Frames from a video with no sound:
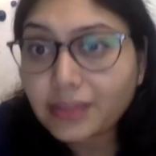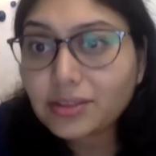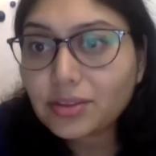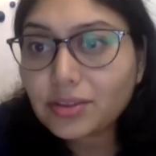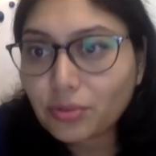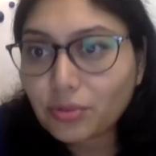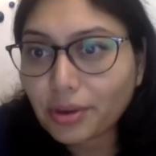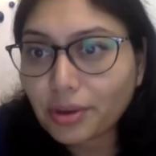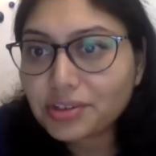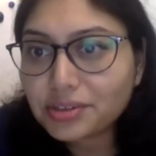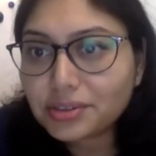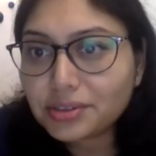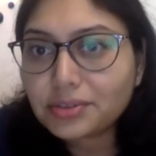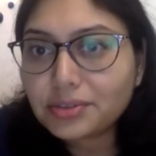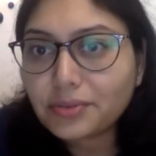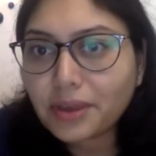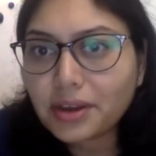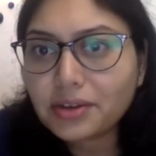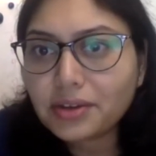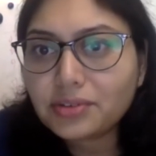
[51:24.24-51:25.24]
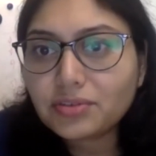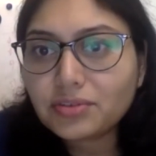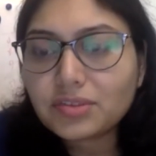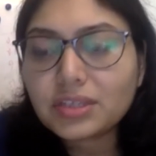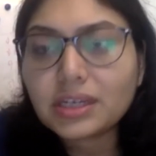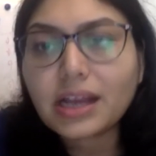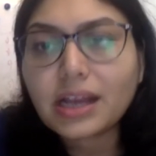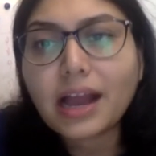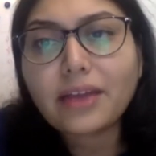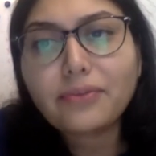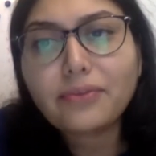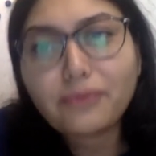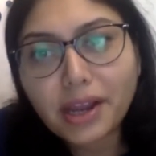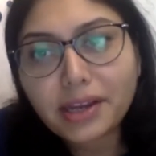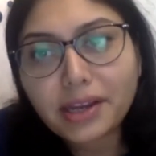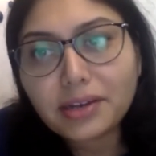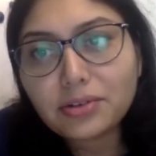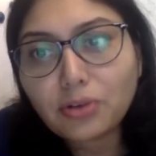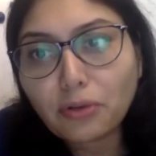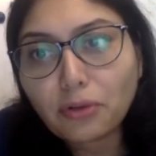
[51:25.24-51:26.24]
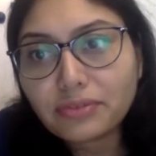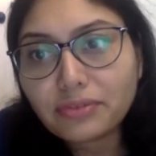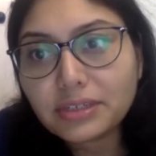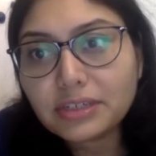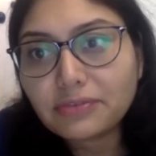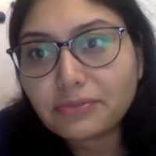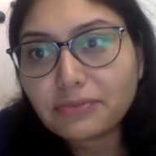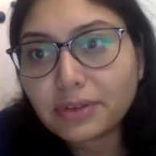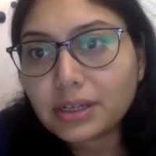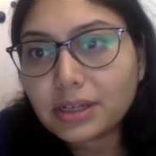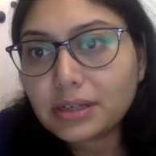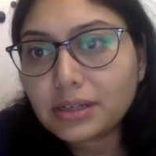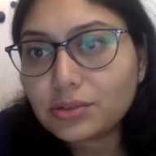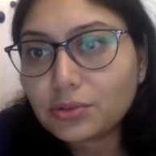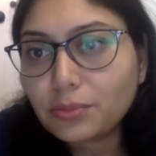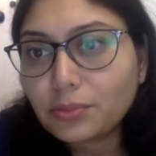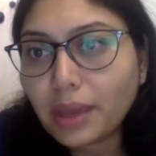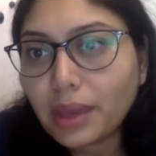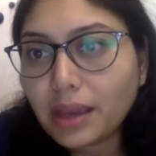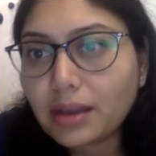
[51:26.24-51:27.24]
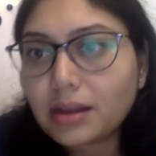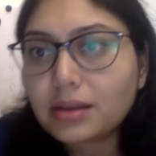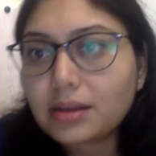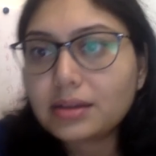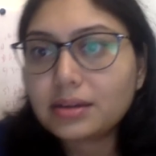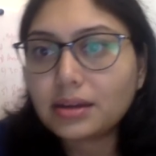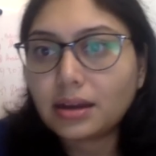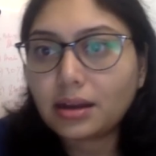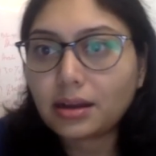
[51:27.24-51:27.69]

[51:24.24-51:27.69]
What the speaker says: this question. This is very interesting. I find it often difficult to make a